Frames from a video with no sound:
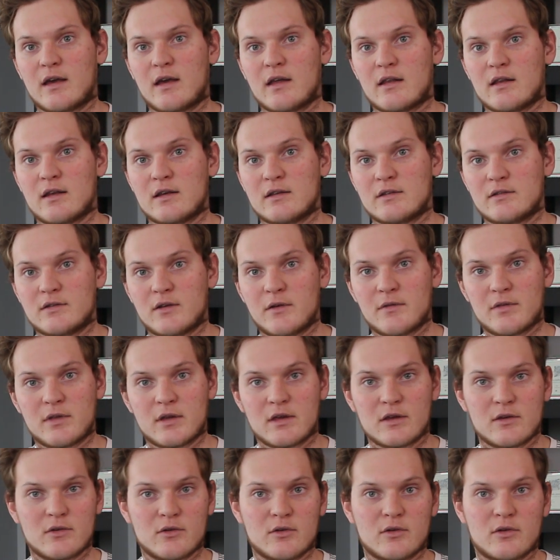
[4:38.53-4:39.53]
and it's
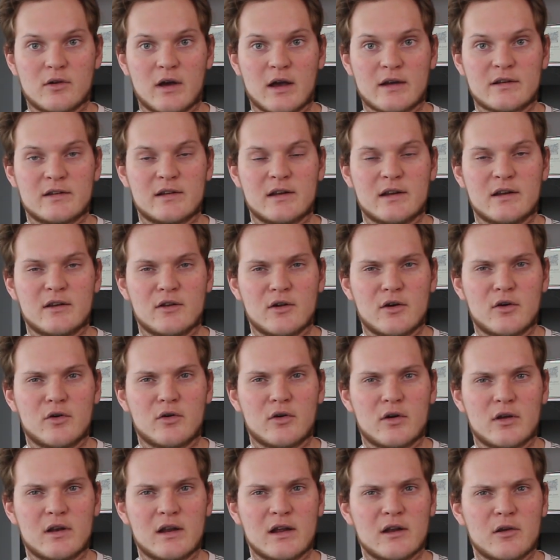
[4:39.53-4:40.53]
something you actually
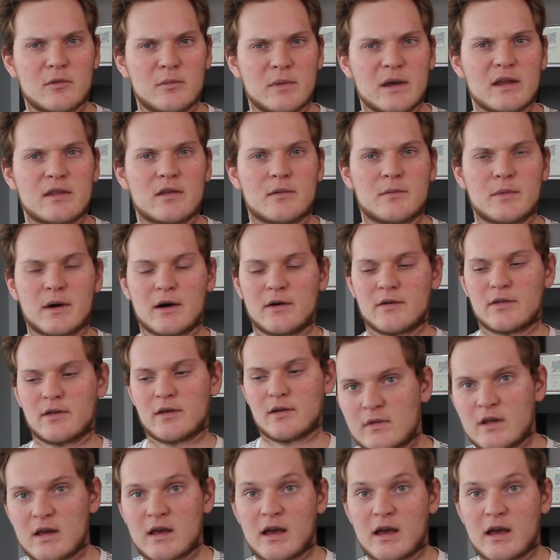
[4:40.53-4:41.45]
know a little bit about.